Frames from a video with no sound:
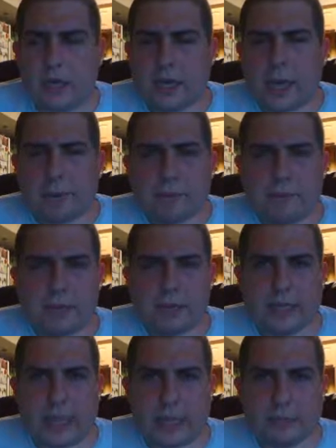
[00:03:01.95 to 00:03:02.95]
comic
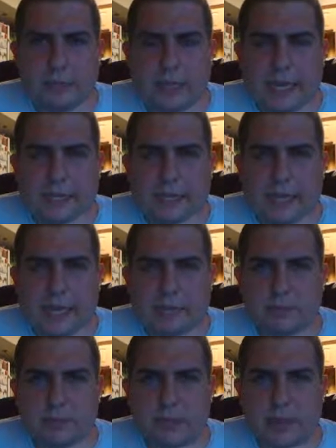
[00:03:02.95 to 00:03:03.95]
book adaptation
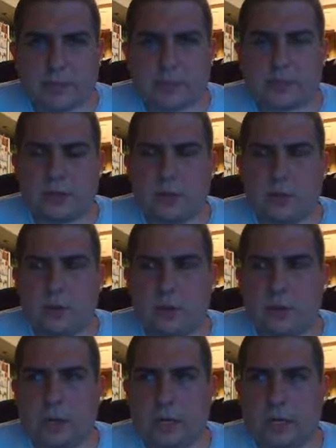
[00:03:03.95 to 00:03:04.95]
aspects,
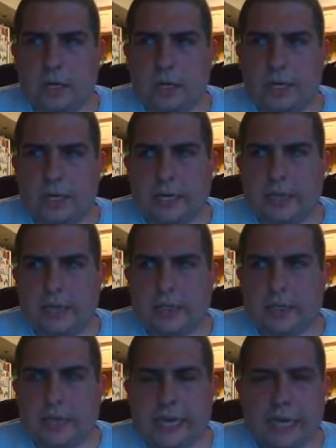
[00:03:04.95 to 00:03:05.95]
or you know,
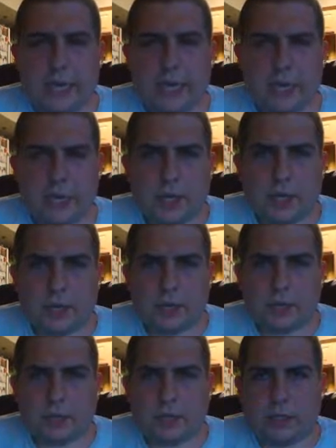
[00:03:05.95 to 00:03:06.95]
did they
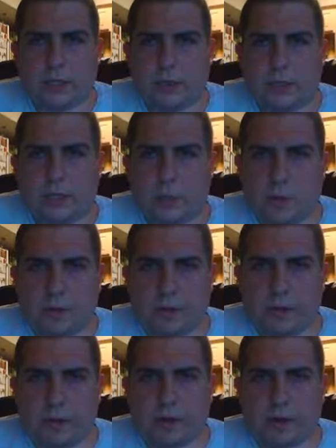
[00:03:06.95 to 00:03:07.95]
go to the source
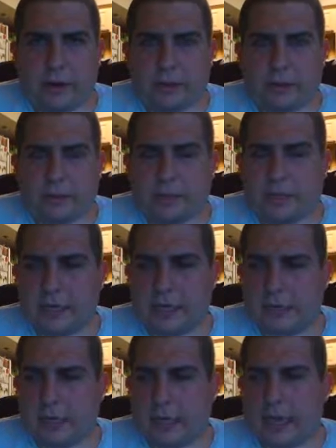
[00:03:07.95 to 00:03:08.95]
material correctly
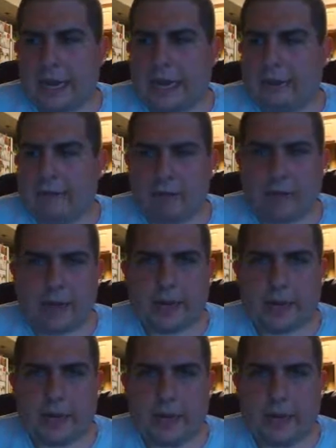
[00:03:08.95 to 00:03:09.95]
because I haven't
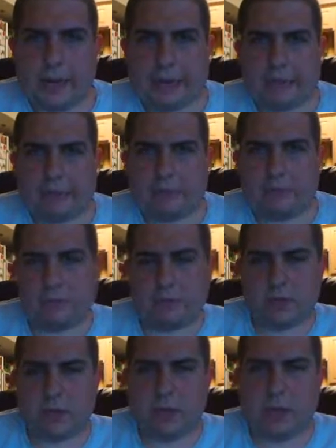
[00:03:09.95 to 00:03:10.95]
read it and I
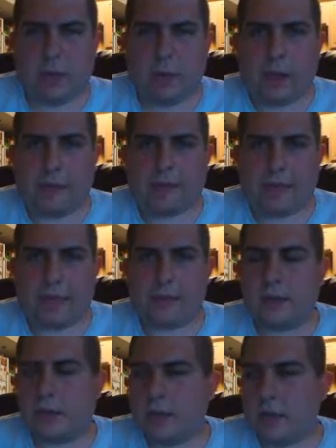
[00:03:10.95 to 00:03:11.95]
don't know
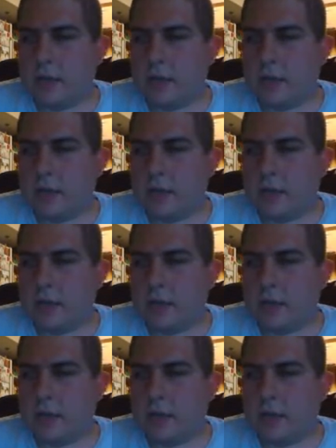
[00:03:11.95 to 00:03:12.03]
offhand.